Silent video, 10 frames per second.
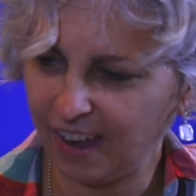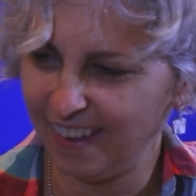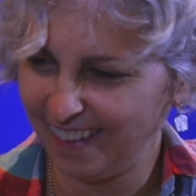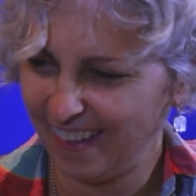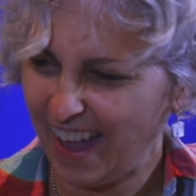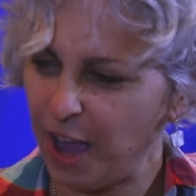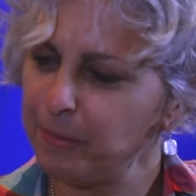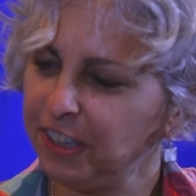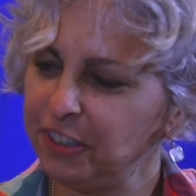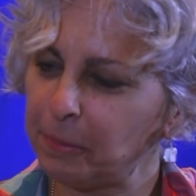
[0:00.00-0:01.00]
Yeah. How
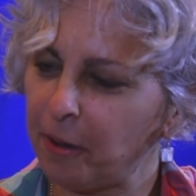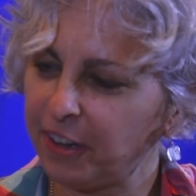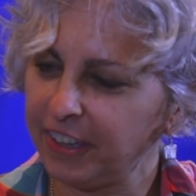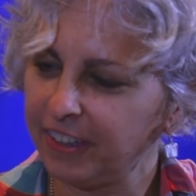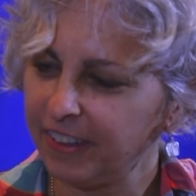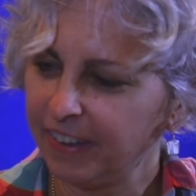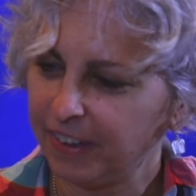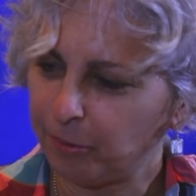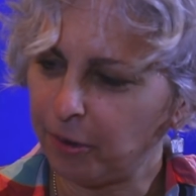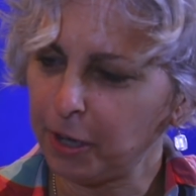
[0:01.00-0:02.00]
many in your party?
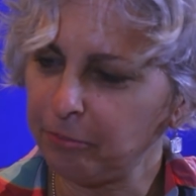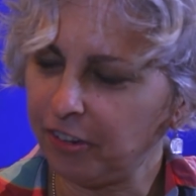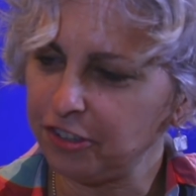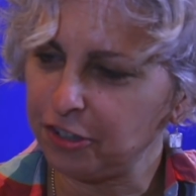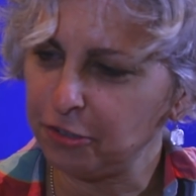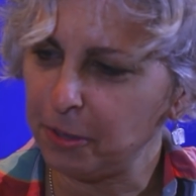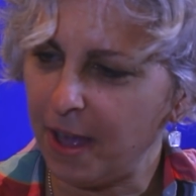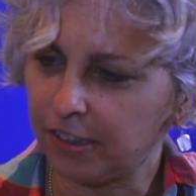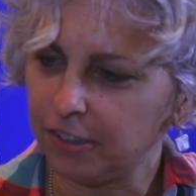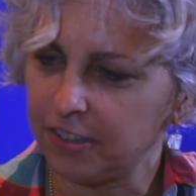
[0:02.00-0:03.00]
One up front, two in the
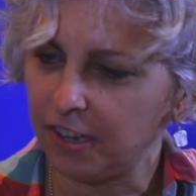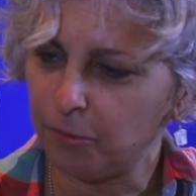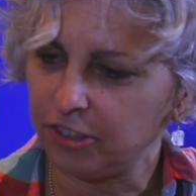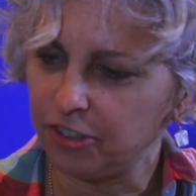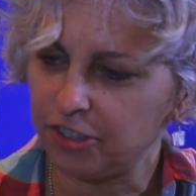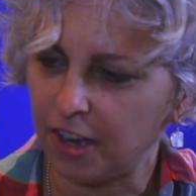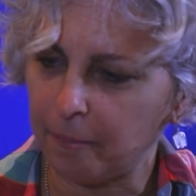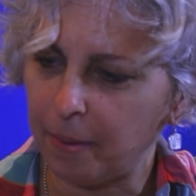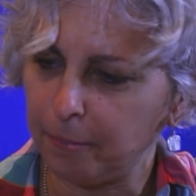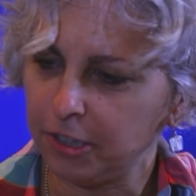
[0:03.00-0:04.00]
back, look down and watch your
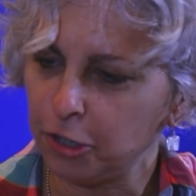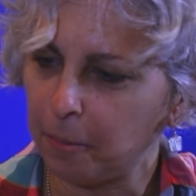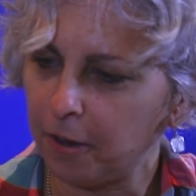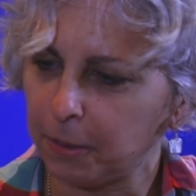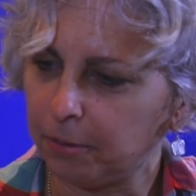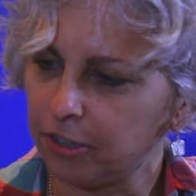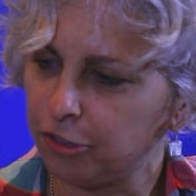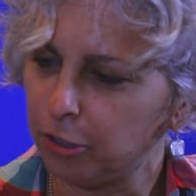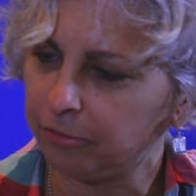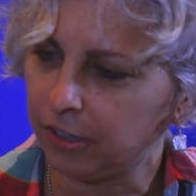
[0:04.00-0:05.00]
step. How many in your party, please?
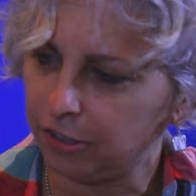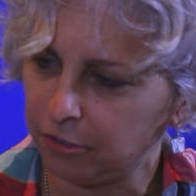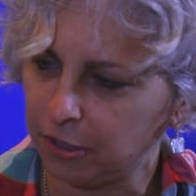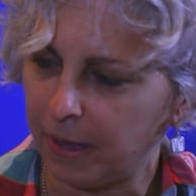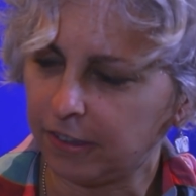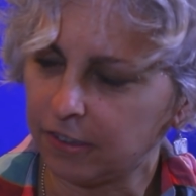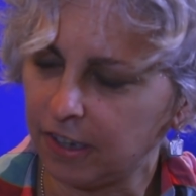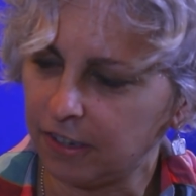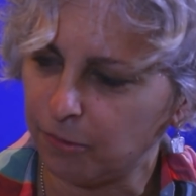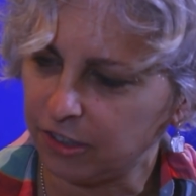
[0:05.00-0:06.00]
Two up front, two in the back, look
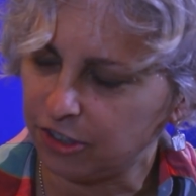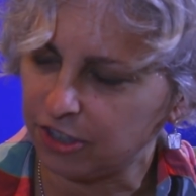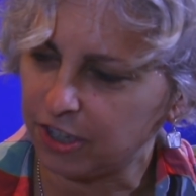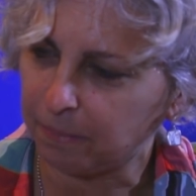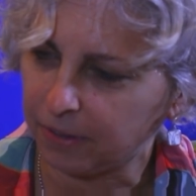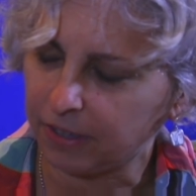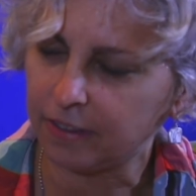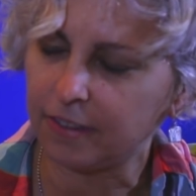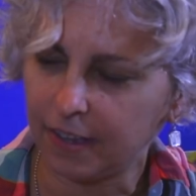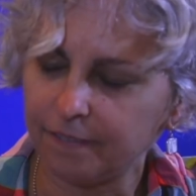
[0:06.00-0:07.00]
down and watch your step,
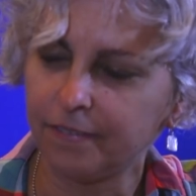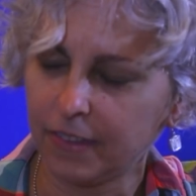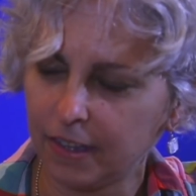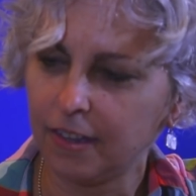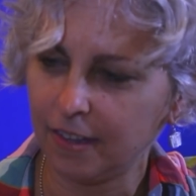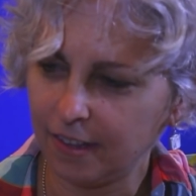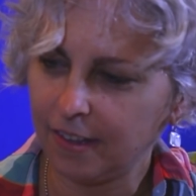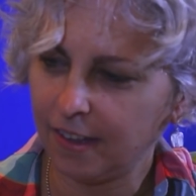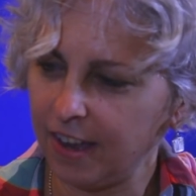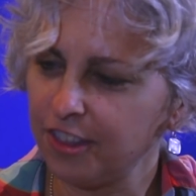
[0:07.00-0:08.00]
please. Yeah.
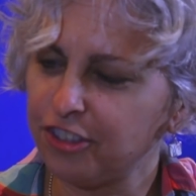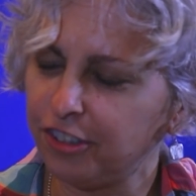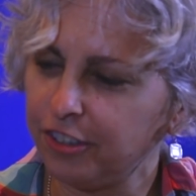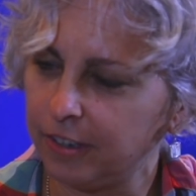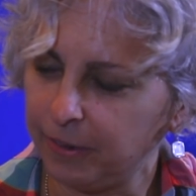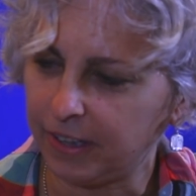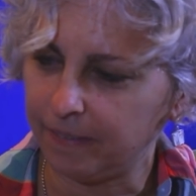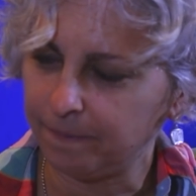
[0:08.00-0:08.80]
I can still do it.